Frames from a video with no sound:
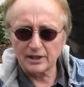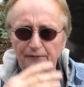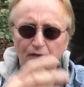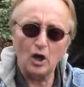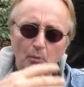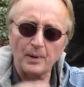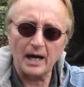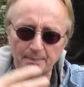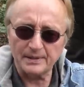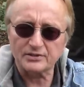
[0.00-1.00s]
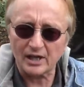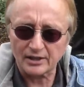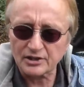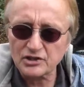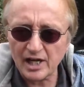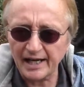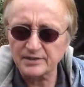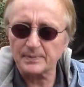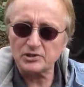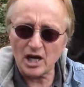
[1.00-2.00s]
their flow properties start to
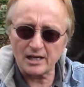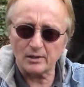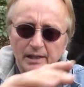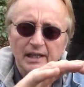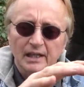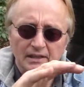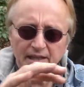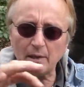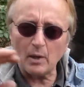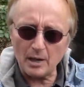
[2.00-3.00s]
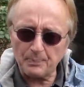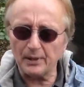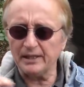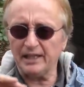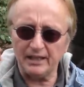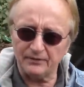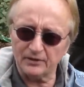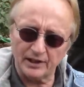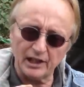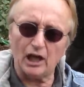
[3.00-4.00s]
change, but generally, they wear pretty
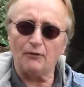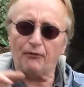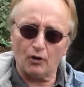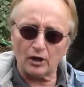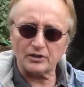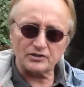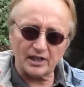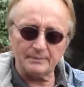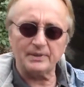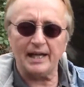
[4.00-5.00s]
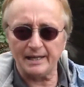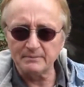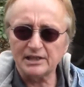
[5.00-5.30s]
evenly, all four at the same time.